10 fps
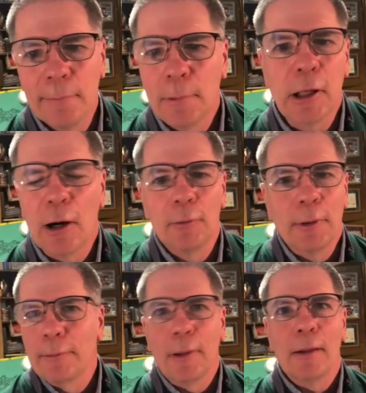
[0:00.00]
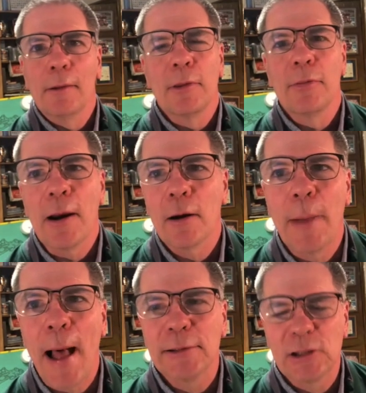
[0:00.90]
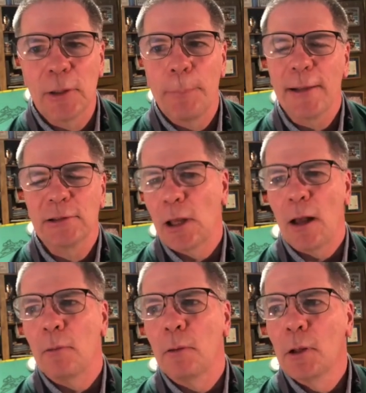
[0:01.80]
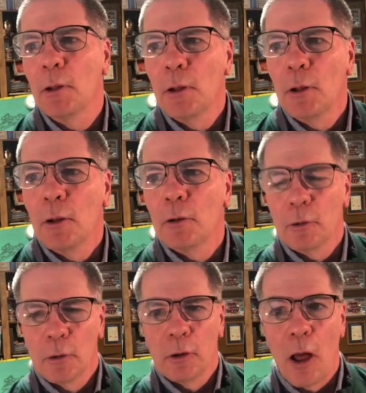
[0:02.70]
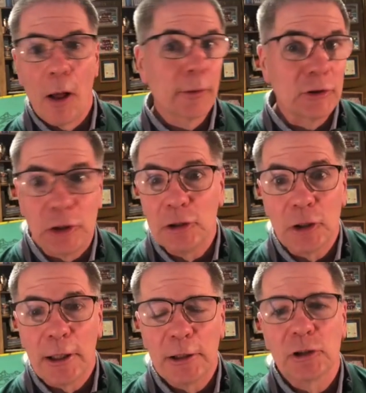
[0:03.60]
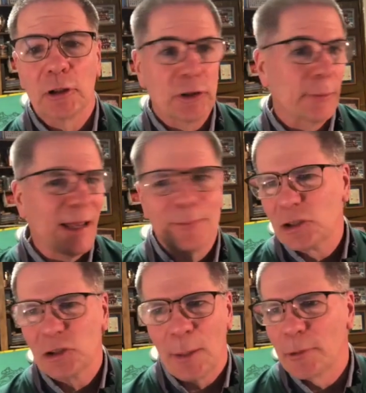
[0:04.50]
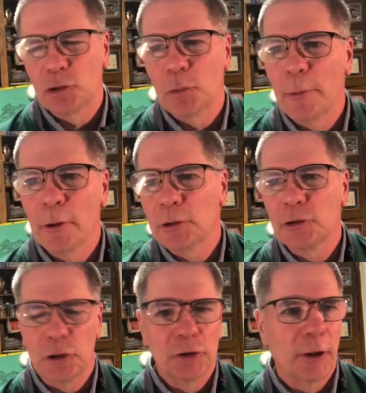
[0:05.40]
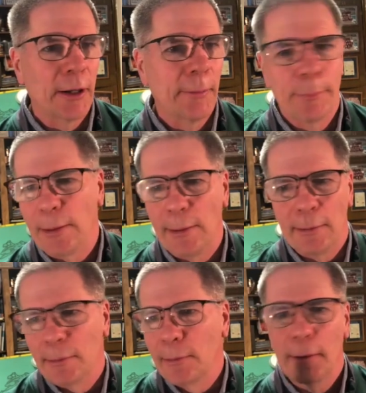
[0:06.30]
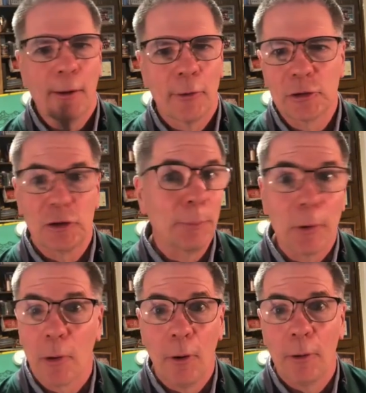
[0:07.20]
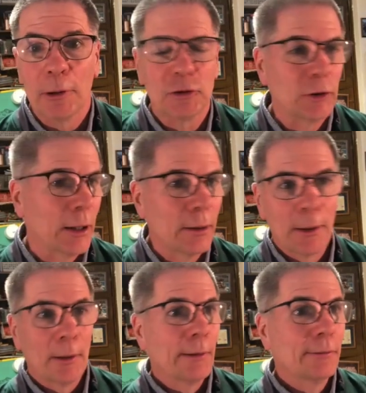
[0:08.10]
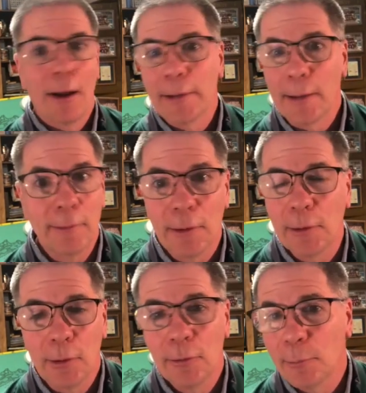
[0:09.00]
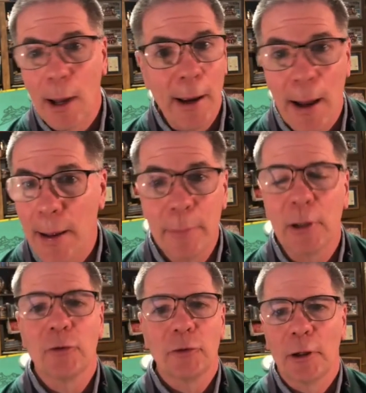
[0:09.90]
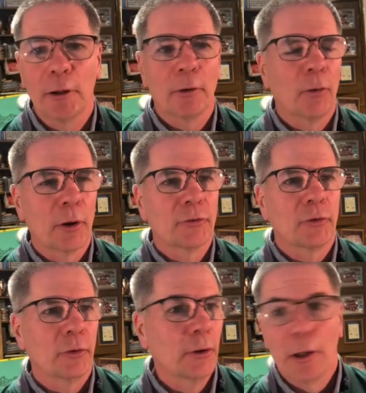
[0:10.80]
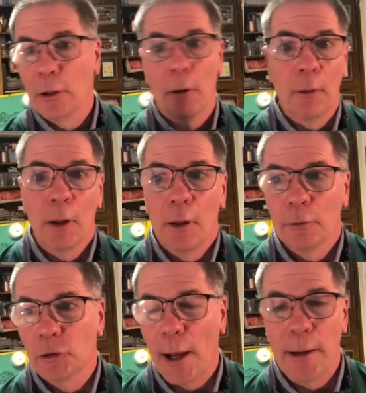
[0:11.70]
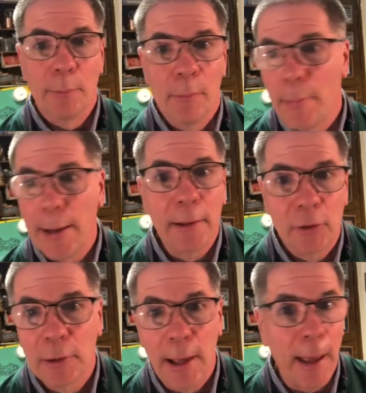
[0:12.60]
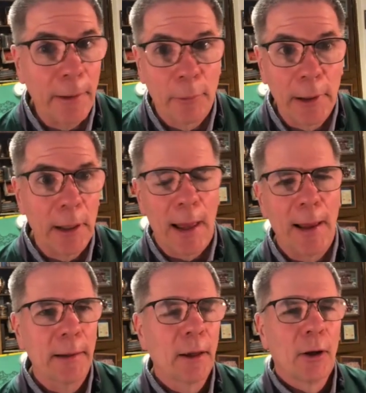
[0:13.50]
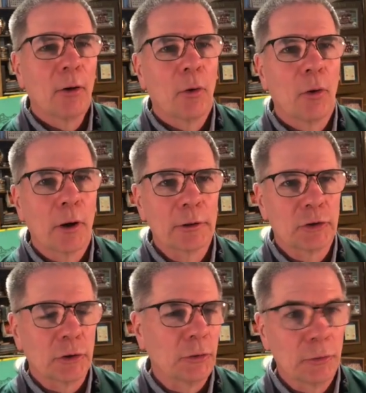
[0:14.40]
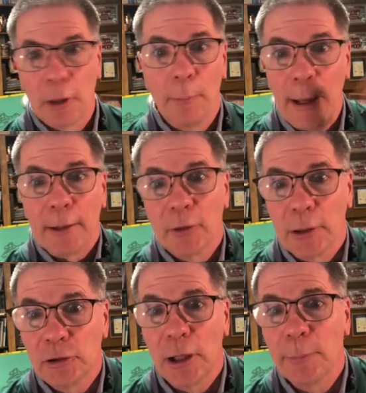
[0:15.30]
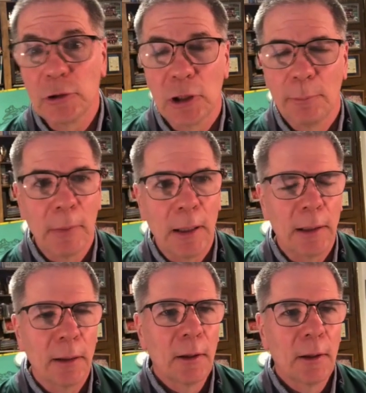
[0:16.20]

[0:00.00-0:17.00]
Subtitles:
You know, thereabouts. It depends how long the season is. You know, sometimes summer swimmer is just going to be, you know, a simple goal is to not get DQ'd in my IM this year, or to, you know, try to make it to the A relay, or to, you know, make it to the championship meet.